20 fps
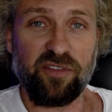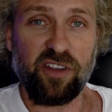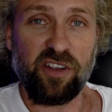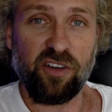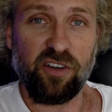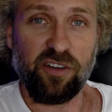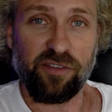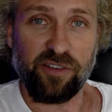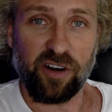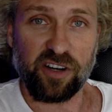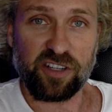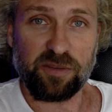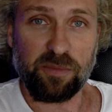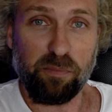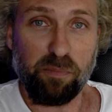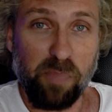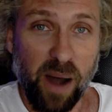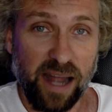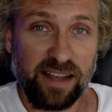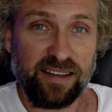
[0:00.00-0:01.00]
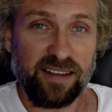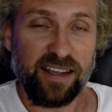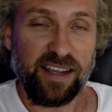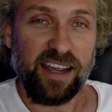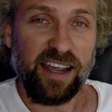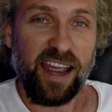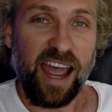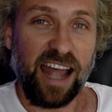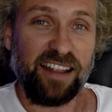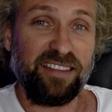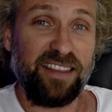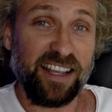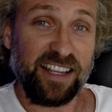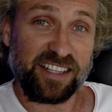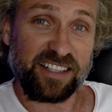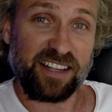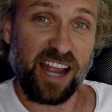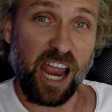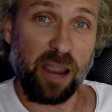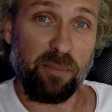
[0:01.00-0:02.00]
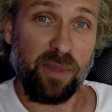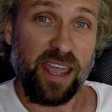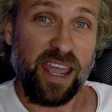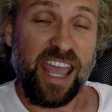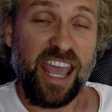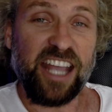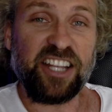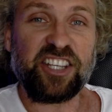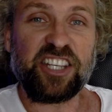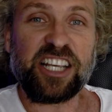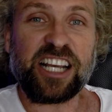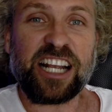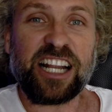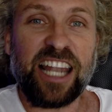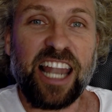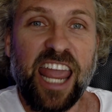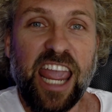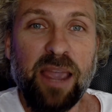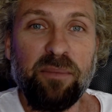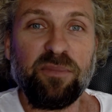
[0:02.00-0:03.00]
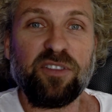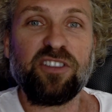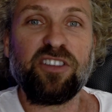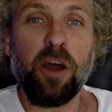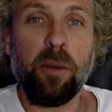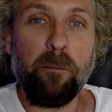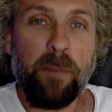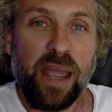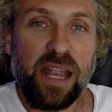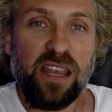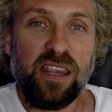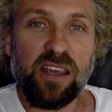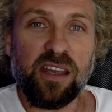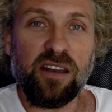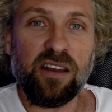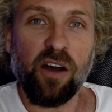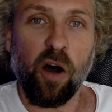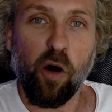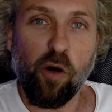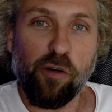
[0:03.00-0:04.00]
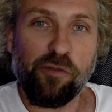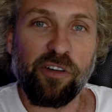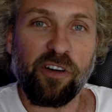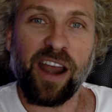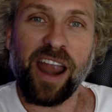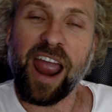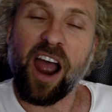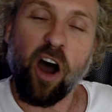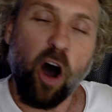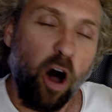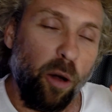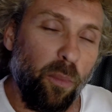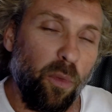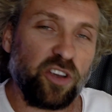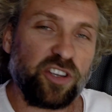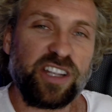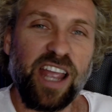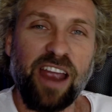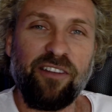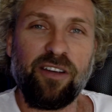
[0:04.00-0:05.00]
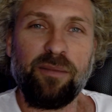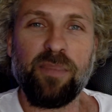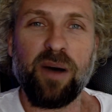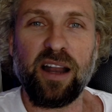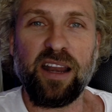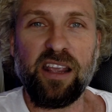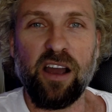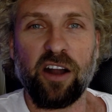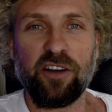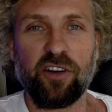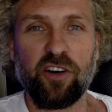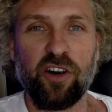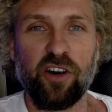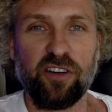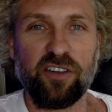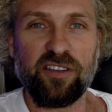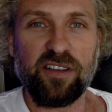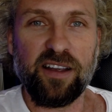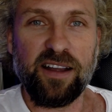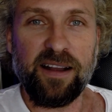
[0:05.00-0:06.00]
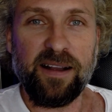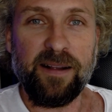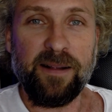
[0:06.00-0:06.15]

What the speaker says: of the universe. But at this time, it's claimed dominion over almost everybody on Earth.